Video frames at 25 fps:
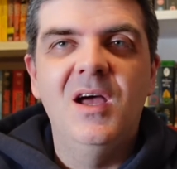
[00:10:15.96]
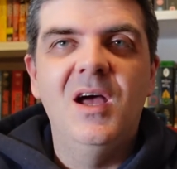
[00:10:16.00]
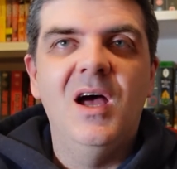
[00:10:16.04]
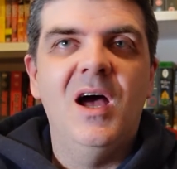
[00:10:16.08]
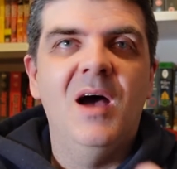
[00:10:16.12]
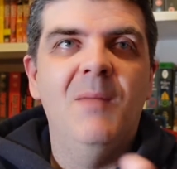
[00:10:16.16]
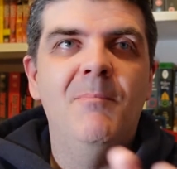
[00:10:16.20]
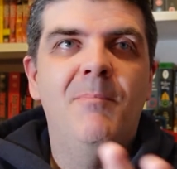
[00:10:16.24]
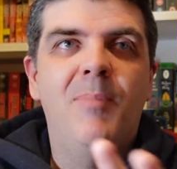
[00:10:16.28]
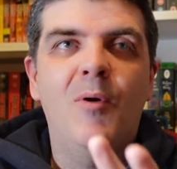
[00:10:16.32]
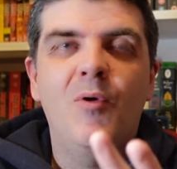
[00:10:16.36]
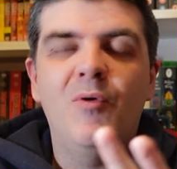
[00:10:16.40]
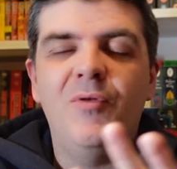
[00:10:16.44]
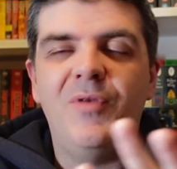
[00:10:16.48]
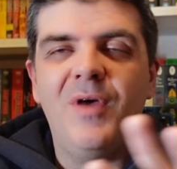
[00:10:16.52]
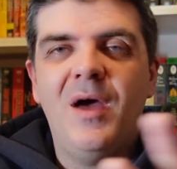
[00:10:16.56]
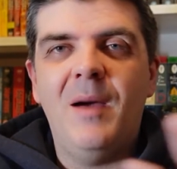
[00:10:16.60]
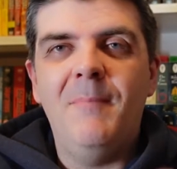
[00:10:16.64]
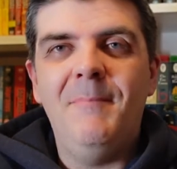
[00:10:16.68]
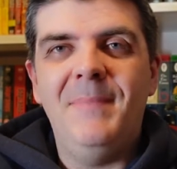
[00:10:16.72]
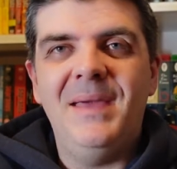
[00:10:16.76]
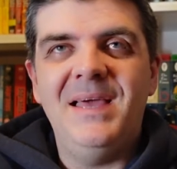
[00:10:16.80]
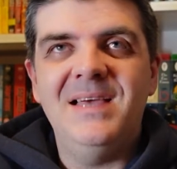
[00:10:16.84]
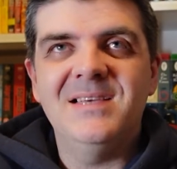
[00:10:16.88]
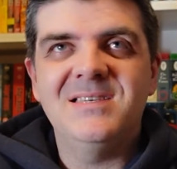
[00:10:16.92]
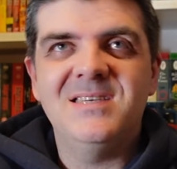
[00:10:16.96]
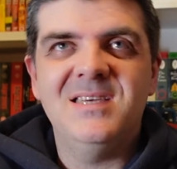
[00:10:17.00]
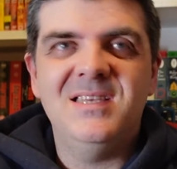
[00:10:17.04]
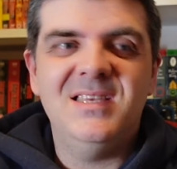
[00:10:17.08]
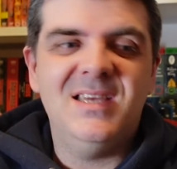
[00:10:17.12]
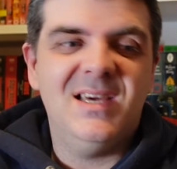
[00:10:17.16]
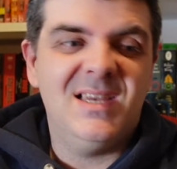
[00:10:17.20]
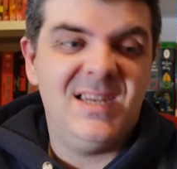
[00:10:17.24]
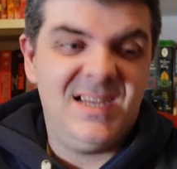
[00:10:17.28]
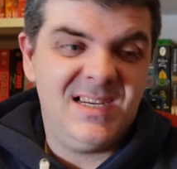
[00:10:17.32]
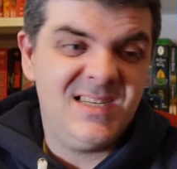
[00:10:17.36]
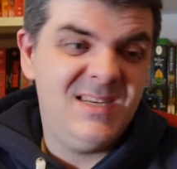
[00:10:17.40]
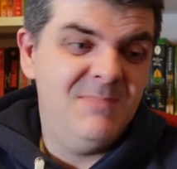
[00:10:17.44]
and both amazing.
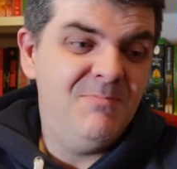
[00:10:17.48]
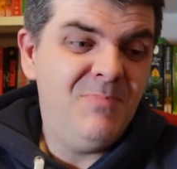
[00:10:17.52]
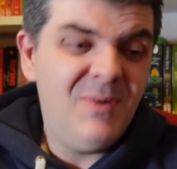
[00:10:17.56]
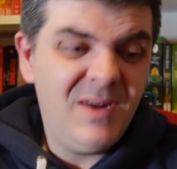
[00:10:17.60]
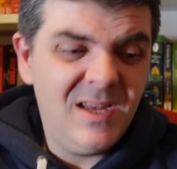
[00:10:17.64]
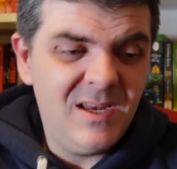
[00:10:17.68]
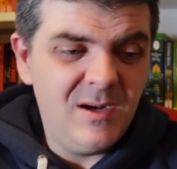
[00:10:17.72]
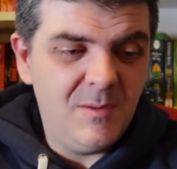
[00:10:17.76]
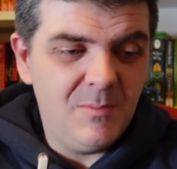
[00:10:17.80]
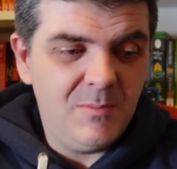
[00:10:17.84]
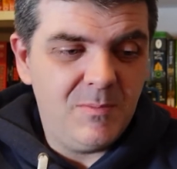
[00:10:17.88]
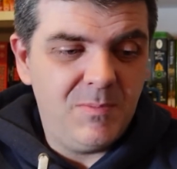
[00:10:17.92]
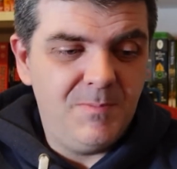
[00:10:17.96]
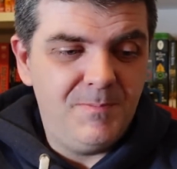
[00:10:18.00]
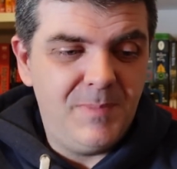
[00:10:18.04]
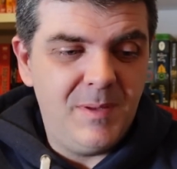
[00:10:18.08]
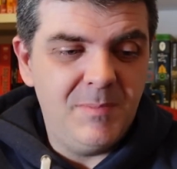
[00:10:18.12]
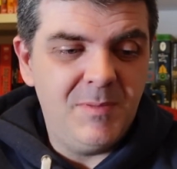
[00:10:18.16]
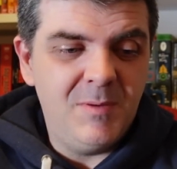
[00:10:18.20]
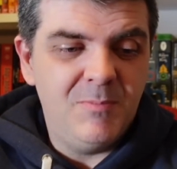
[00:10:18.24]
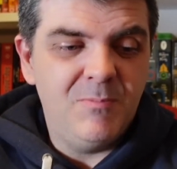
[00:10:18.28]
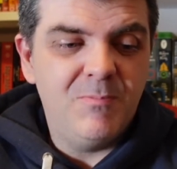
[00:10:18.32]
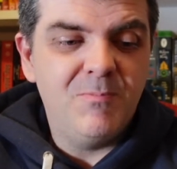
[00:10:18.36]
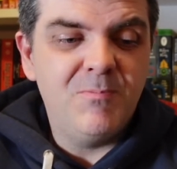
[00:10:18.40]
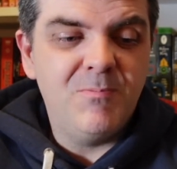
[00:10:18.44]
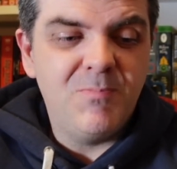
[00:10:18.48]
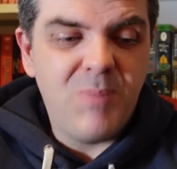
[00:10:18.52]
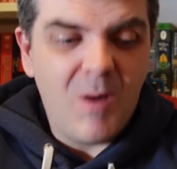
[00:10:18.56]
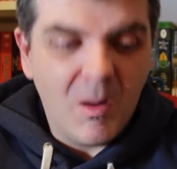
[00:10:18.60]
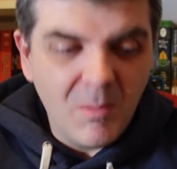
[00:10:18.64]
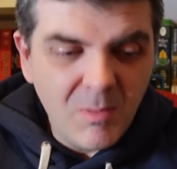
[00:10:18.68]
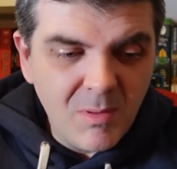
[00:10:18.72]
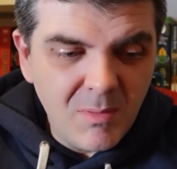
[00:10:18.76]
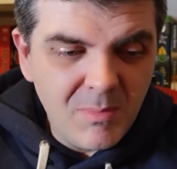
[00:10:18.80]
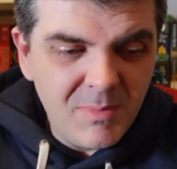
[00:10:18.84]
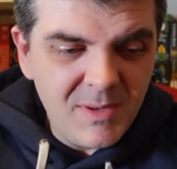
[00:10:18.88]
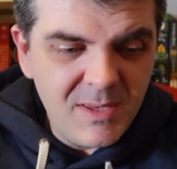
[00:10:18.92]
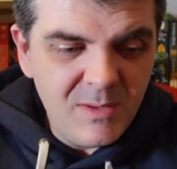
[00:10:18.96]
And actually bringing up Baby
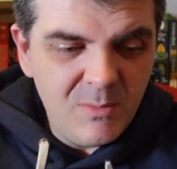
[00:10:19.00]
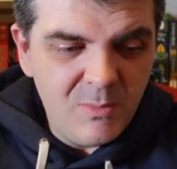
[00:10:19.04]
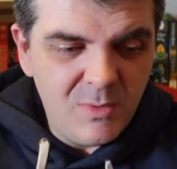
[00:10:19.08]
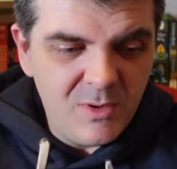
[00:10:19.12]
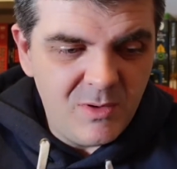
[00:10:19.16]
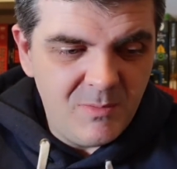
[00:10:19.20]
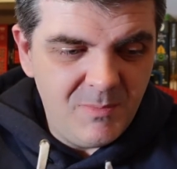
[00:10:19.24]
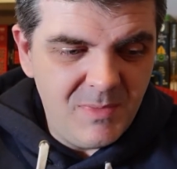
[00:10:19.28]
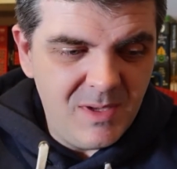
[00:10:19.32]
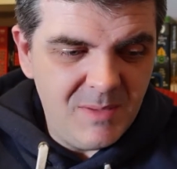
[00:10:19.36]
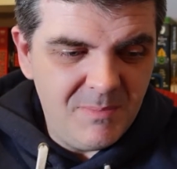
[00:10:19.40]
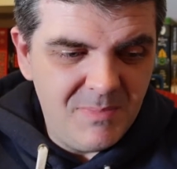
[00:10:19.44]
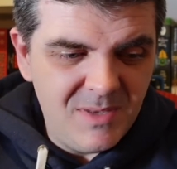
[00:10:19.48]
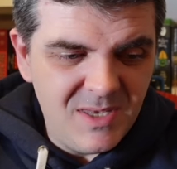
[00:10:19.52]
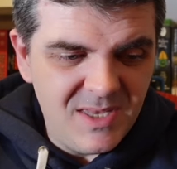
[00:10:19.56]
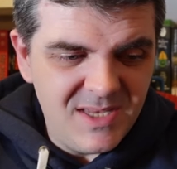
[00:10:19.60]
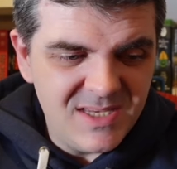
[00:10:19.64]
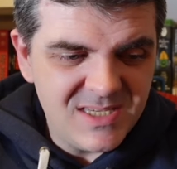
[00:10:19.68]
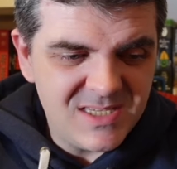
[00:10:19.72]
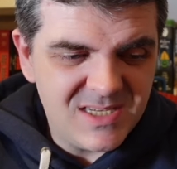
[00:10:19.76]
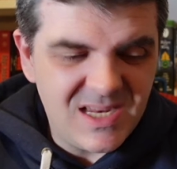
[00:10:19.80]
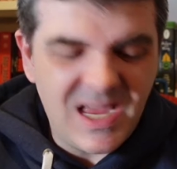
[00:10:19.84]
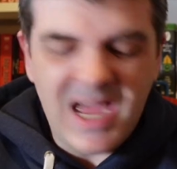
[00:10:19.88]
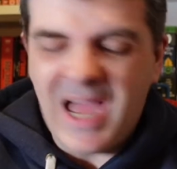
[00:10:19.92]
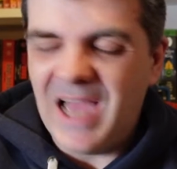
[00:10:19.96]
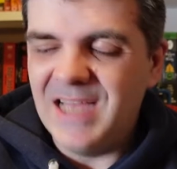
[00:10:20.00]
probably would have made my list.